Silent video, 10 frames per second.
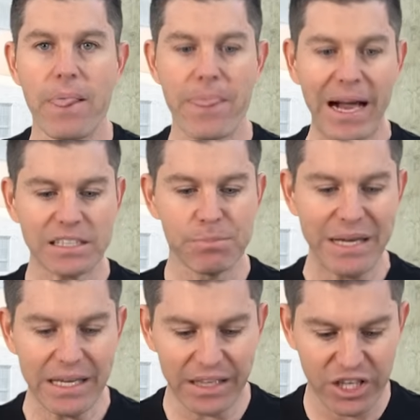That's
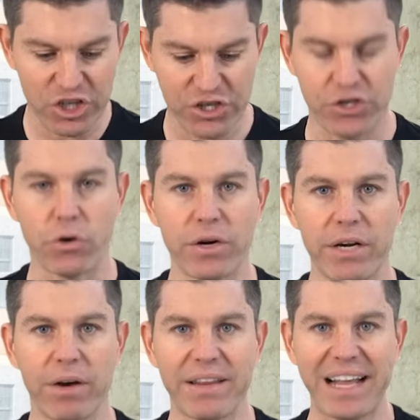being like
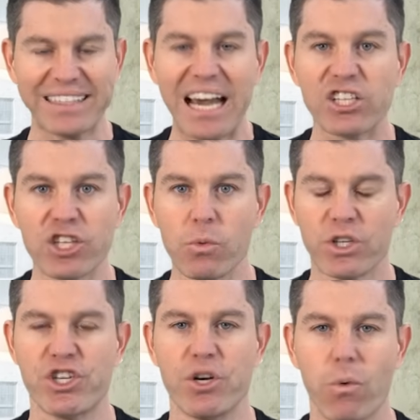sturdy, right? That's actually
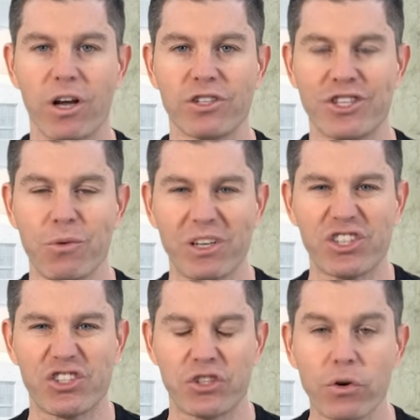what she wants. She
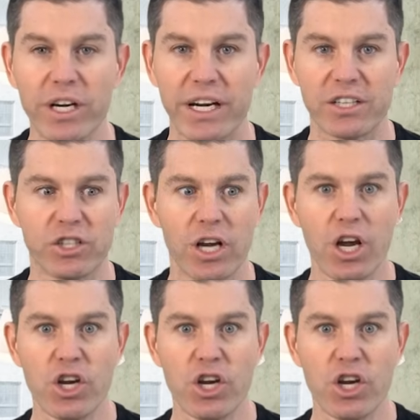wants sturdiness.